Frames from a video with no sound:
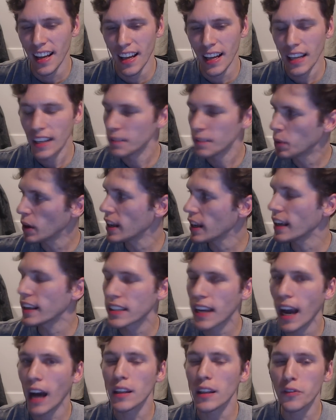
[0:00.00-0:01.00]
But eh,
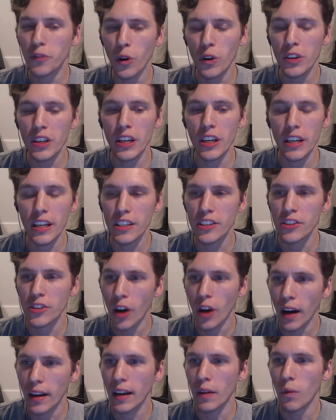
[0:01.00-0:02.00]
California is
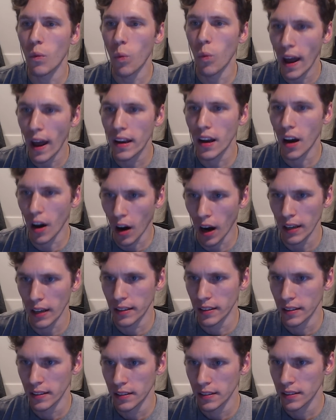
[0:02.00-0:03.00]
not a wet hot.
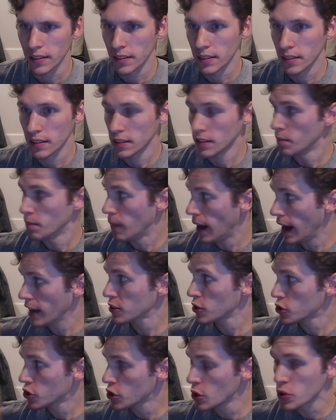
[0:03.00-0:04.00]

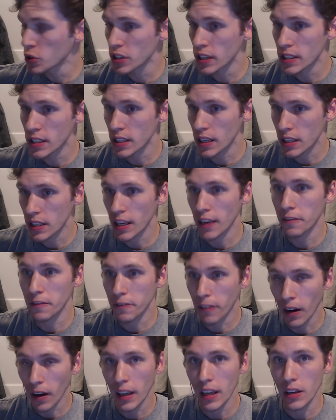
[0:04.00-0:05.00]
Massachusetts is a
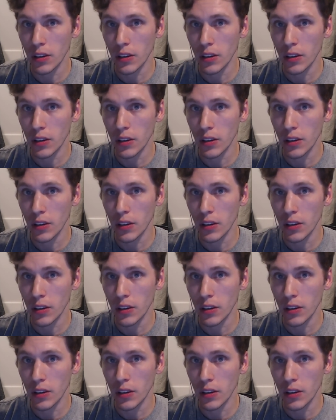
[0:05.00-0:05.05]
fucking